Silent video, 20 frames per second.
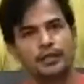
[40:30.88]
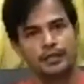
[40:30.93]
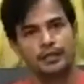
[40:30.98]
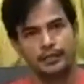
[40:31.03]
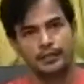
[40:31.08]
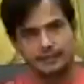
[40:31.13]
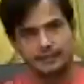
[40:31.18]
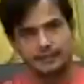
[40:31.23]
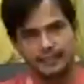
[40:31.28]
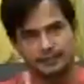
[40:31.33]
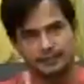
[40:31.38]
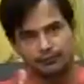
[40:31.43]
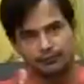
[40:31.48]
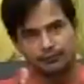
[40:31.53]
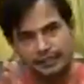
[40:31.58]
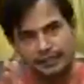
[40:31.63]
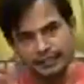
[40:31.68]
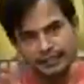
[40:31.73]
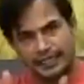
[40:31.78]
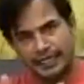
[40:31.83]
Set
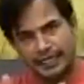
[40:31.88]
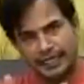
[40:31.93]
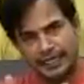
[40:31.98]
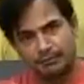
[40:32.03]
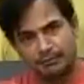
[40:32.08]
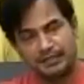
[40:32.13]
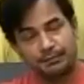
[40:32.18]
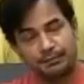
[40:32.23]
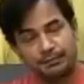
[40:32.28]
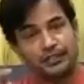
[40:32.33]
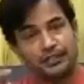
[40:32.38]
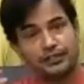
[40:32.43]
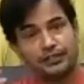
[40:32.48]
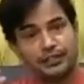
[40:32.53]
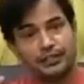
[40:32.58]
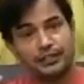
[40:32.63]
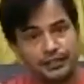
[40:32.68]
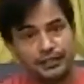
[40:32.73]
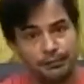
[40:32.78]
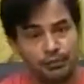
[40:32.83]
one time, especially
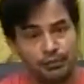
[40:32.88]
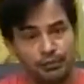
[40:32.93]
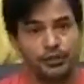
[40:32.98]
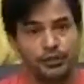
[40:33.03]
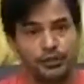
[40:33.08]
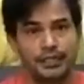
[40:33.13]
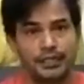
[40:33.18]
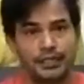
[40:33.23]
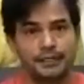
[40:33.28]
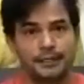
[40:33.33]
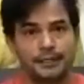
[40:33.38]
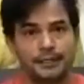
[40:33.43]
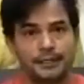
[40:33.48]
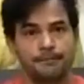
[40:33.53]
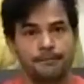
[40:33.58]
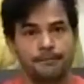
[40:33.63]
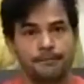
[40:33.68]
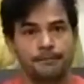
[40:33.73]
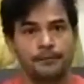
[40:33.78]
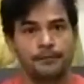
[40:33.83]
in the morning.
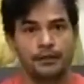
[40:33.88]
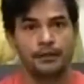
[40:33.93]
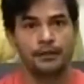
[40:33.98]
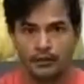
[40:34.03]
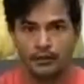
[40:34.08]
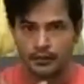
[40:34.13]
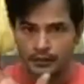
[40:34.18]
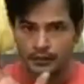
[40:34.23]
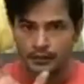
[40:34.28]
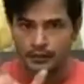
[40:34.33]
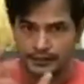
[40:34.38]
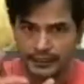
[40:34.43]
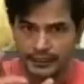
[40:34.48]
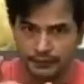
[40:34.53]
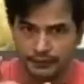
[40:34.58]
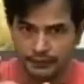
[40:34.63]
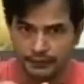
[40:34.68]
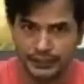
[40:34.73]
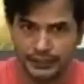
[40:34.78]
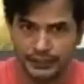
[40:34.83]
Set
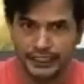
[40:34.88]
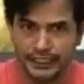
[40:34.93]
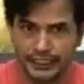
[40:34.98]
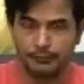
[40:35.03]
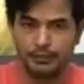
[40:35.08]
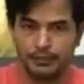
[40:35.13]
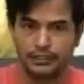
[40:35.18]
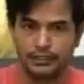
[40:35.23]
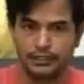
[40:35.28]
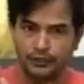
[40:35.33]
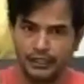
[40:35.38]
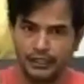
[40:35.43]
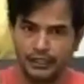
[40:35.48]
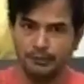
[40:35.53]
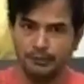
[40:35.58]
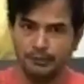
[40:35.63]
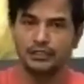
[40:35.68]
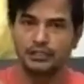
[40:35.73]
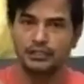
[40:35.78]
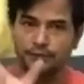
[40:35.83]
one time, like 20
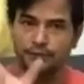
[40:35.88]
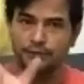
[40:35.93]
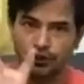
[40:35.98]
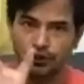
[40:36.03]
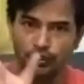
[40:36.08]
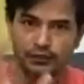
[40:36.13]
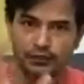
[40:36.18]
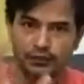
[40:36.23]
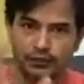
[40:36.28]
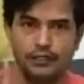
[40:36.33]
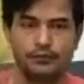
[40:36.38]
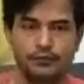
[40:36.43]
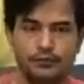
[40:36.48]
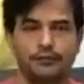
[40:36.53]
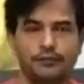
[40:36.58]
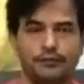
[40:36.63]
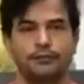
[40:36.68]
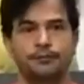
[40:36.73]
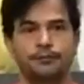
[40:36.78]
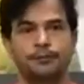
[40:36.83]
minutes for yourself.
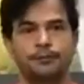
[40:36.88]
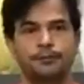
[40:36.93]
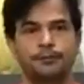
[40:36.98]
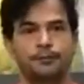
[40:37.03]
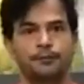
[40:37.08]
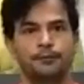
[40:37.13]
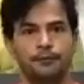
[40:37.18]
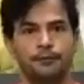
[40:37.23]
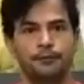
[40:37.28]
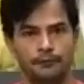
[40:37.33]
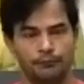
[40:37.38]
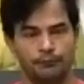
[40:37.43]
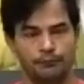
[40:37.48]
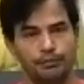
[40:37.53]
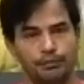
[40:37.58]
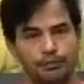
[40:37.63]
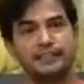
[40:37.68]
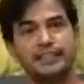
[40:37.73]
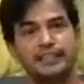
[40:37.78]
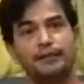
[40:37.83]
Be
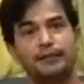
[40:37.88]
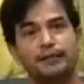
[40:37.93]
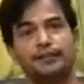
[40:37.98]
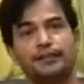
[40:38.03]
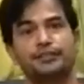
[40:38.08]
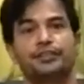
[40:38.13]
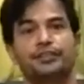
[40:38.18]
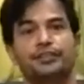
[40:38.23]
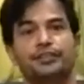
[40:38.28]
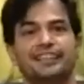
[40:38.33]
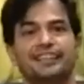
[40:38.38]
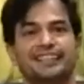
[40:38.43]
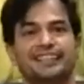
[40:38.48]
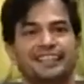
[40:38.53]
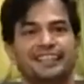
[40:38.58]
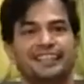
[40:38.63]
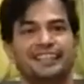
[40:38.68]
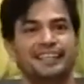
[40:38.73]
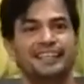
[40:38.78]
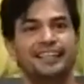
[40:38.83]
selfish.
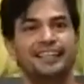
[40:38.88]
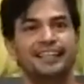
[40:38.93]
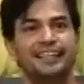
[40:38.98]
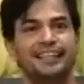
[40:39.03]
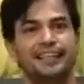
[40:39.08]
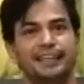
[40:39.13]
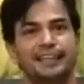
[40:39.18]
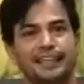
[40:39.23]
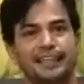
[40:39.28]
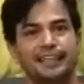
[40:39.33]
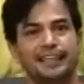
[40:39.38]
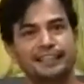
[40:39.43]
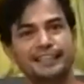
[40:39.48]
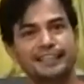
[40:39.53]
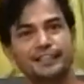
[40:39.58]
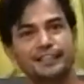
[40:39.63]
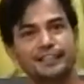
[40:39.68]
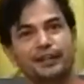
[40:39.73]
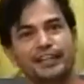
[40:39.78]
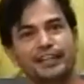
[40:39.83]
Like this
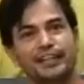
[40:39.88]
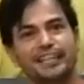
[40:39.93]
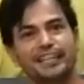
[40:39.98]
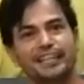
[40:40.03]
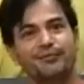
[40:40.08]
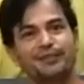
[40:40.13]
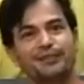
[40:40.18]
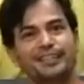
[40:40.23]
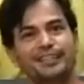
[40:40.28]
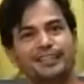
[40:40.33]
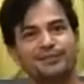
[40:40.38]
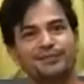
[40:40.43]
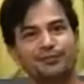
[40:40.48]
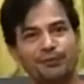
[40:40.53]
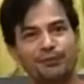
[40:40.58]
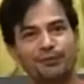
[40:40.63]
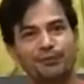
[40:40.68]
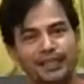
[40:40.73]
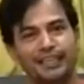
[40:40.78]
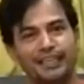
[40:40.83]
20 minutes for
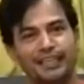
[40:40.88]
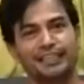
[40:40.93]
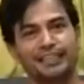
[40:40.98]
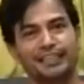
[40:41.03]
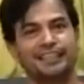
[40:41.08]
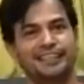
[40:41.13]
me.